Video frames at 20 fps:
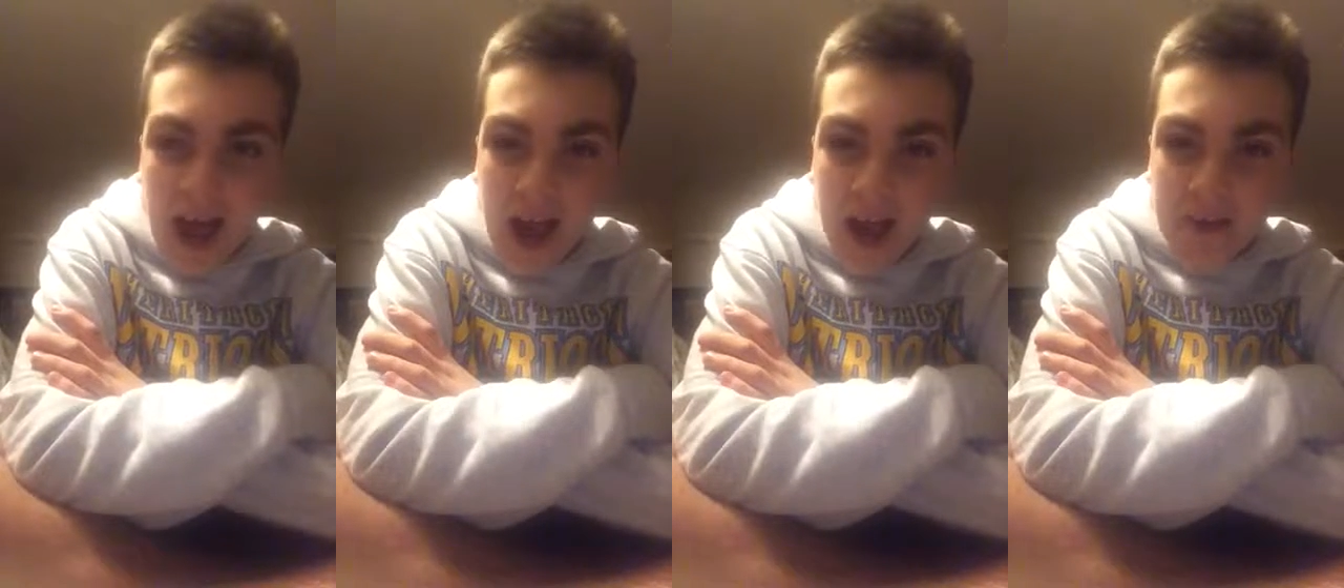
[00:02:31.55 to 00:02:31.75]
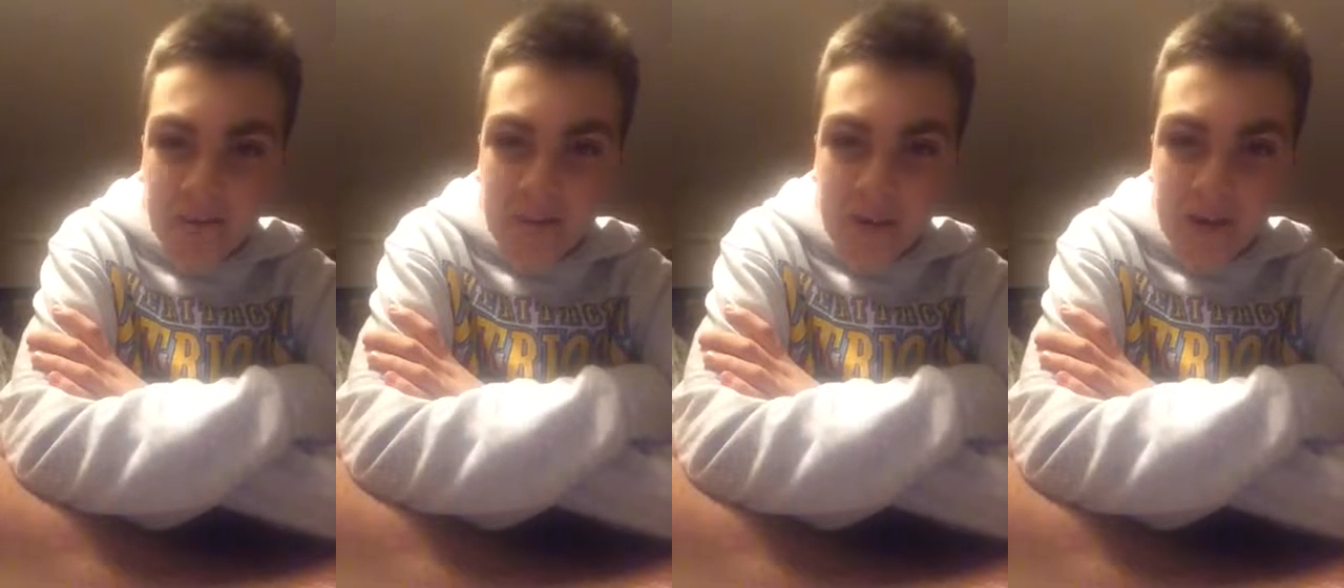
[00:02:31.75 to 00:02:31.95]

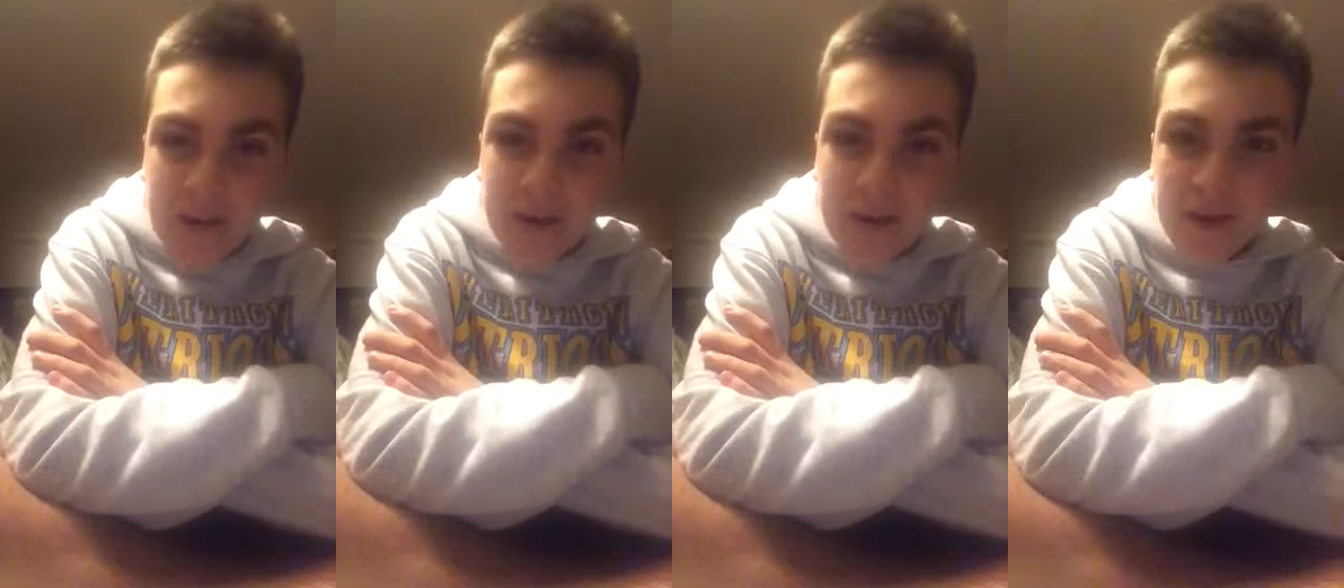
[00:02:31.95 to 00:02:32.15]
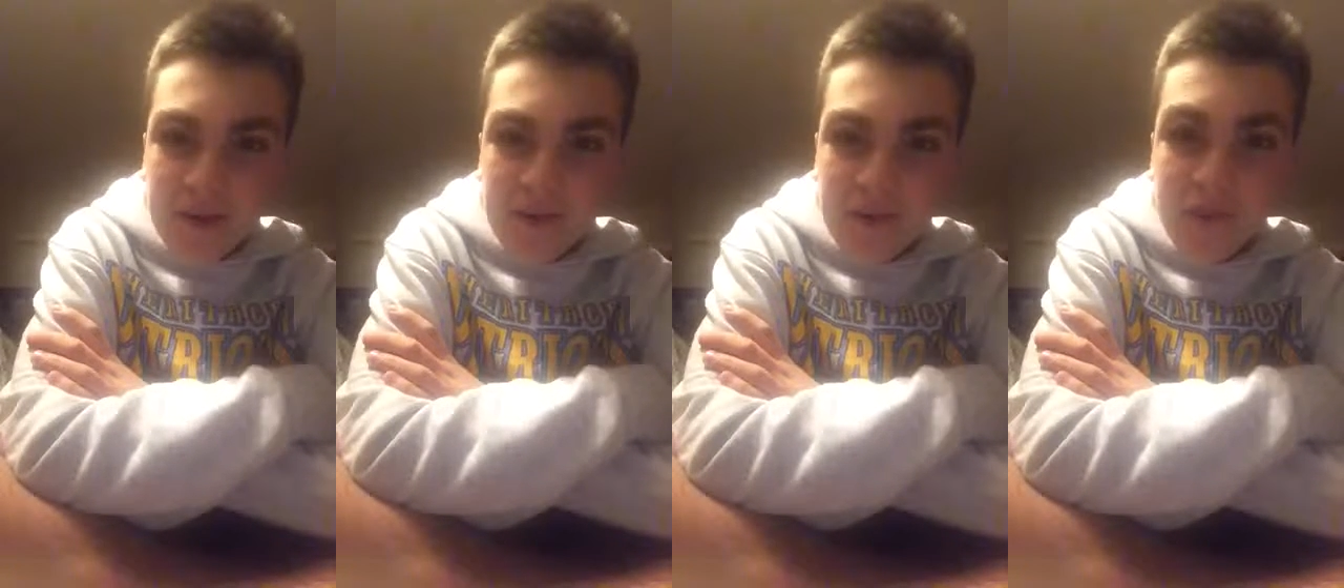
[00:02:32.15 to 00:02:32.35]
I'm in
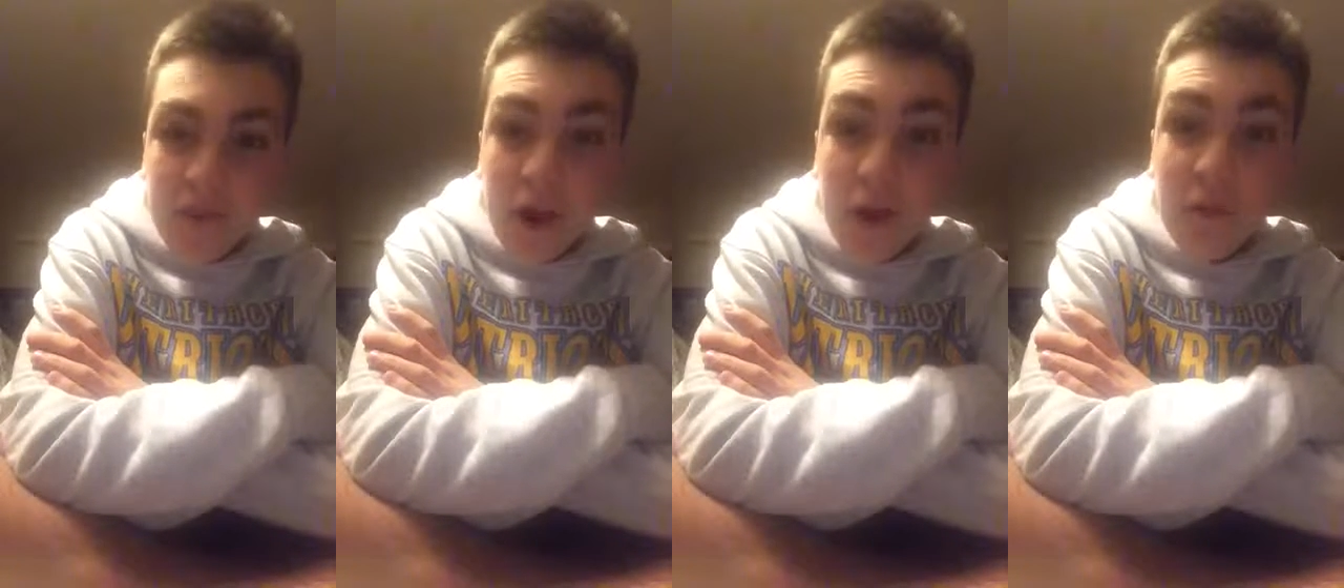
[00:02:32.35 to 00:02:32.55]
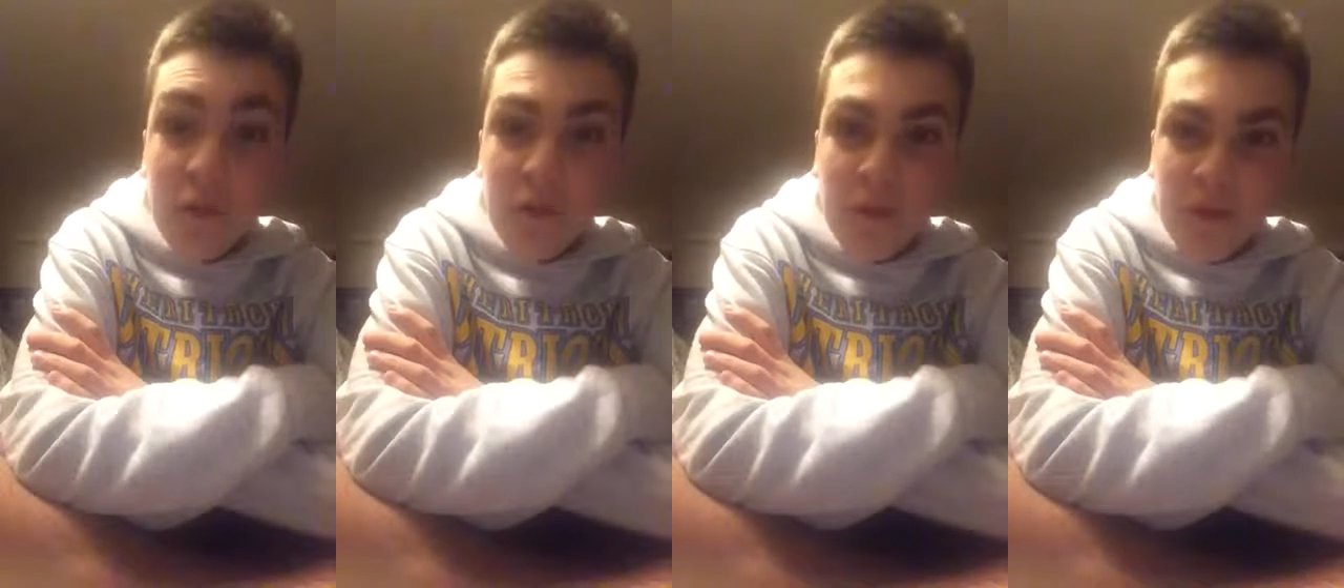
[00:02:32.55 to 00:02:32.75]

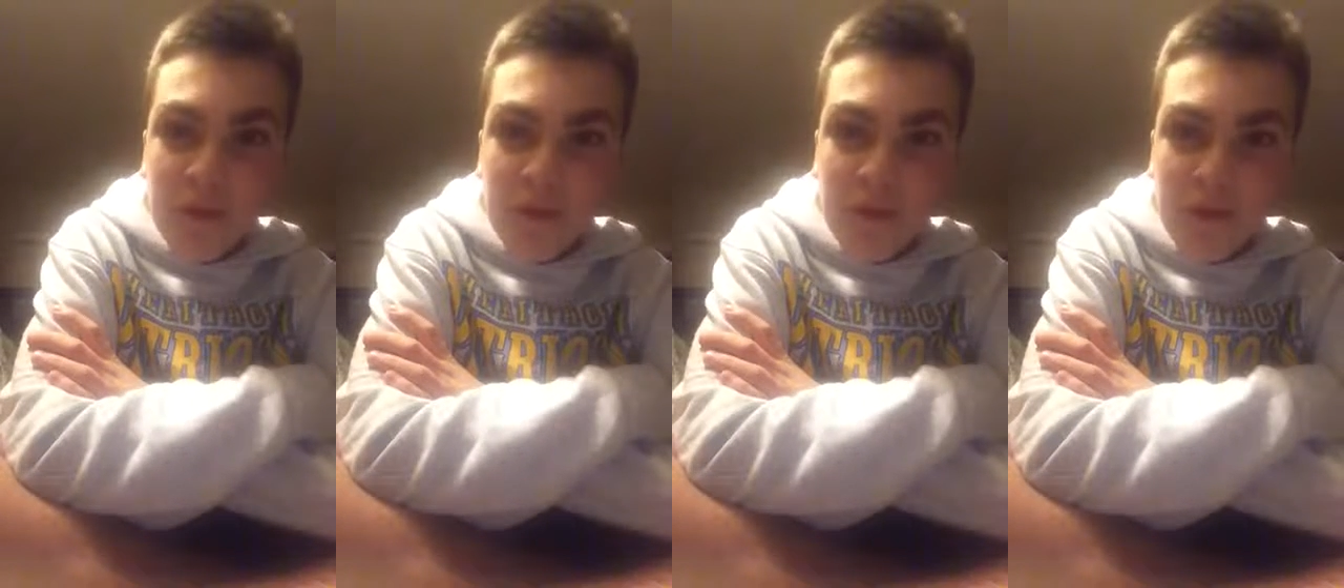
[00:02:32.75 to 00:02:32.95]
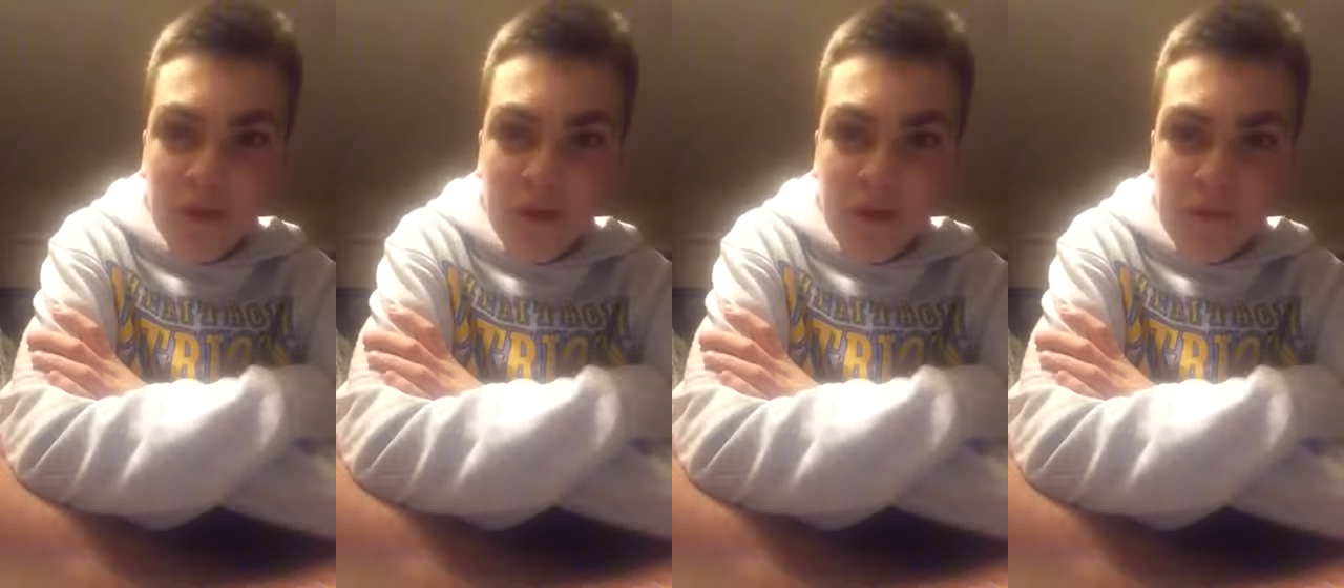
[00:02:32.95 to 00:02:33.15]
love
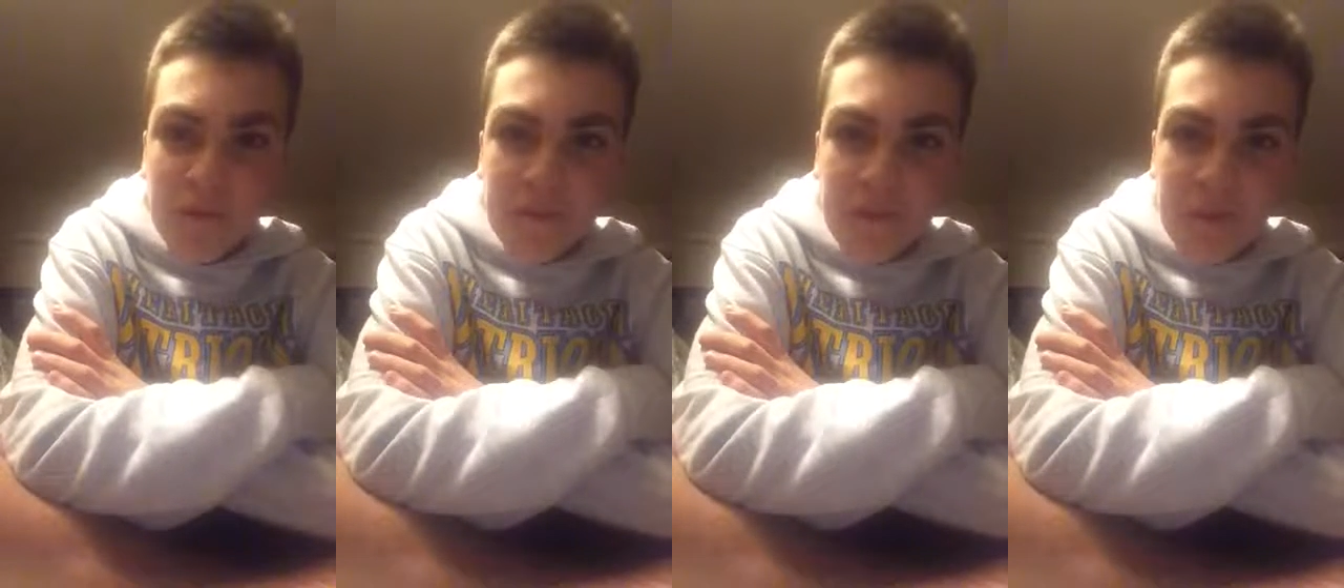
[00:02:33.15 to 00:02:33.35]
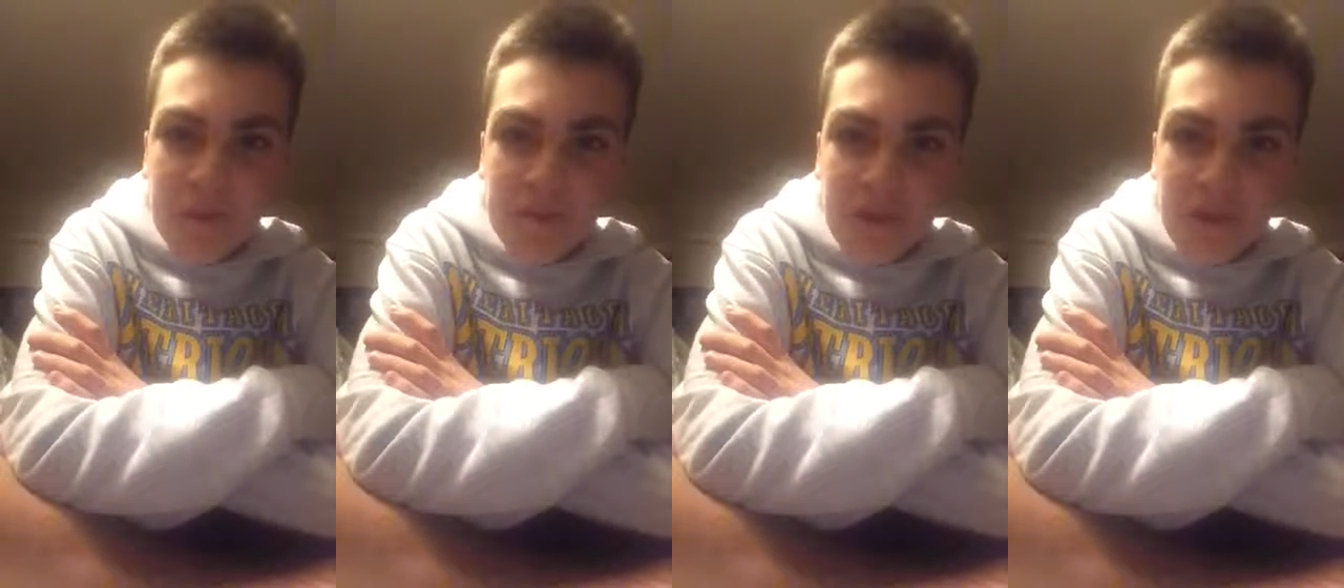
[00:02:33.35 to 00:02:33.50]
with one of the